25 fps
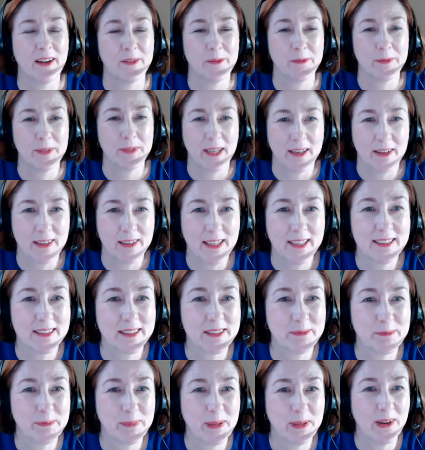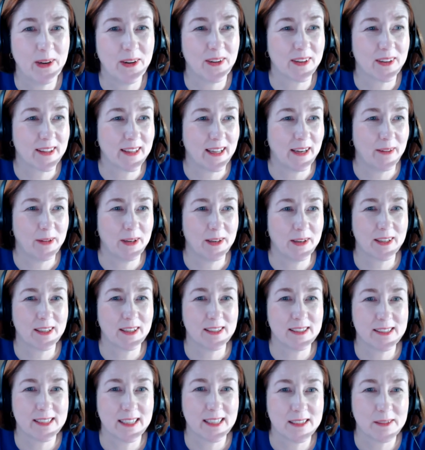yeah, let's park that one
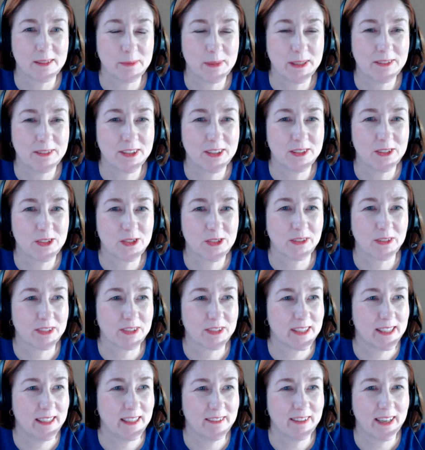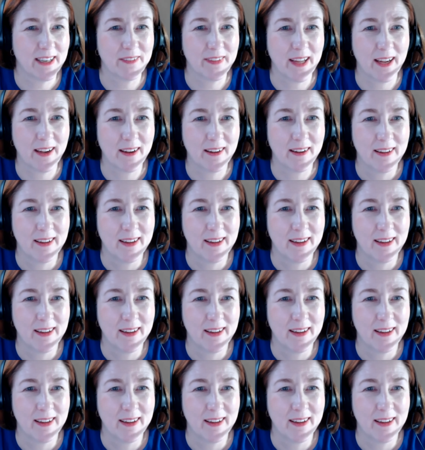because there's a bit of controversy around that.